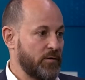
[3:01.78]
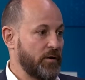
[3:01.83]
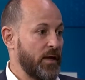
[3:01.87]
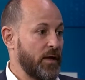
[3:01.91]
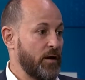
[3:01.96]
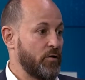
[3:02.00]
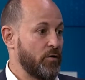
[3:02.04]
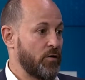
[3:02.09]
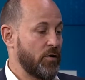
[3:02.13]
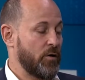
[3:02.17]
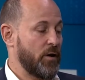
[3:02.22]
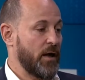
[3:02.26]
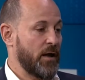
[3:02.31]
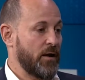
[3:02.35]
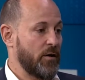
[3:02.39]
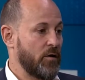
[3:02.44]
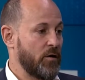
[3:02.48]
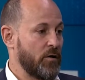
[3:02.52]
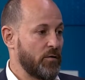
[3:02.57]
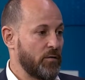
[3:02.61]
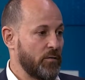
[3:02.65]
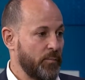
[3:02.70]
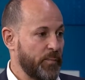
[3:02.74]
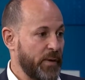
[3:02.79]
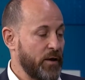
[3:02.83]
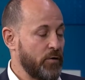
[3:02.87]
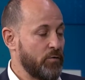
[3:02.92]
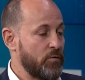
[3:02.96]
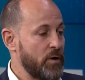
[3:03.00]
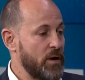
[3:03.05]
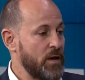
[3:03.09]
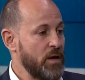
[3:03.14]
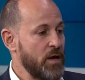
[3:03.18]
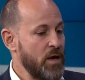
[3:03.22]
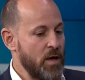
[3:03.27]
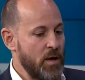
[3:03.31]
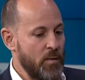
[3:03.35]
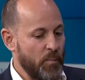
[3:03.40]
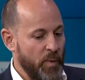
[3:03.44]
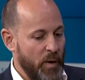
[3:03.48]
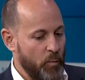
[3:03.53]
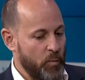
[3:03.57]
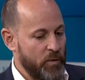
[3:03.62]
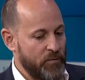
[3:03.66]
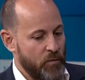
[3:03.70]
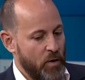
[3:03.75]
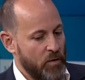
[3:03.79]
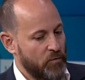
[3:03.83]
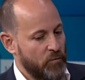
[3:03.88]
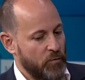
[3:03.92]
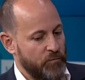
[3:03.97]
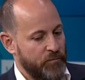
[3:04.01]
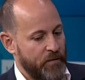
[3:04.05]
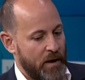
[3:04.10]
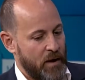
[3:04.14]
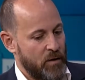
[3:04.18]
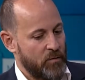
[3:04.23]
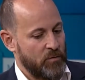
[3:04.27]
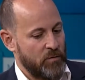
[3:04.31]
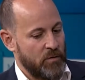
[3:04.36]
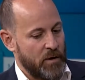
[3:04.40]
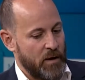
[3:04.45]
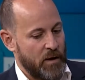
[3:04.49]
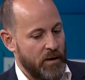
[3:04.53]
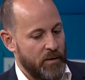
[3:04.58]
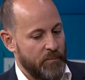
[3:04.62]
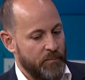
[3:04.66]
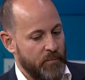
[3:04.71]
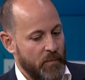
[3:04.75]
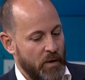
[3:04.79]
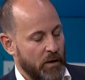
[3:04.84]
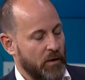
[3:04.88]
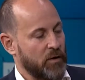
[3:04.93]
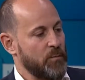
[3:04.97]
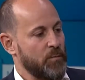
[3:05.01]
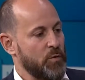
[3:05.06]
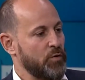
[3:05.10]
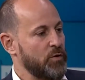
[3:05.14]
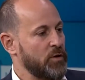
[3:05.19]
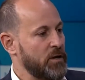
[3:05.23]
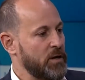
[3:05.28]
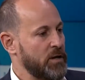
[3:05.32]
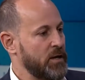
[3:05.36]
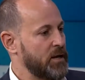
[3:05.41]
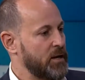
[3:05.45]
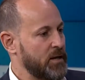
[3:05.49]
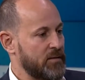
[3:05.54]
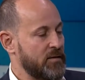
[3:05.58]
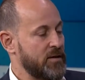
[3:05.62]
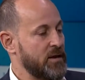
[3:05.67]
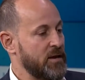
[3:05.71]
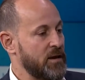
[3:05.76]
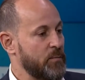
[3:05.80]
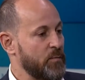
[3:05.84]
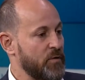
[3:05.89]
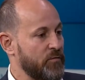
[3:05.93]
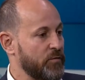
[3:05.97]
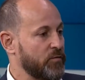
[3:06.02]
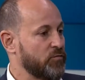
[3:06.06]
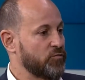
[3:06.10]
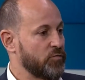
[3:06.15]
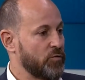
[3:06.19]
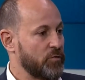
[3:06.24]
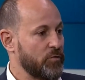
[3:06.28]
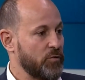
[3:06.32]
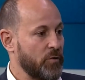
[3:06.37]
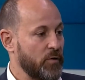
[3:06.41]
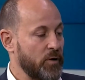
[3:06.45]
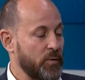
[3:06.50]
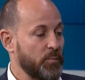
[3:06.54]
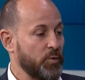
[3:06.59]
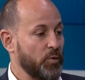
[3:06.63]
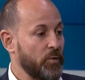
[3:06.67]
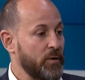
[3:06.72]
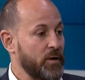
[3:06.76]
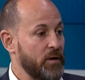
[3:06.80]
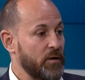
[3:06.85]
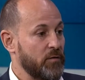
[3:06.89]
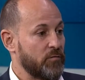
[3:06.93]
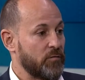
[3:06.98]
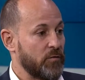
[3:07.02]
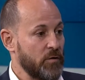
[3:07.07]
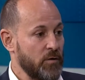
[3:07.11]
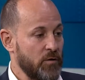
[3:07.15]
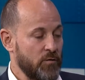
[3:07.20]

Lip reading: CAGR at our bakery, but we've also found a community and a team of extraordinary employees.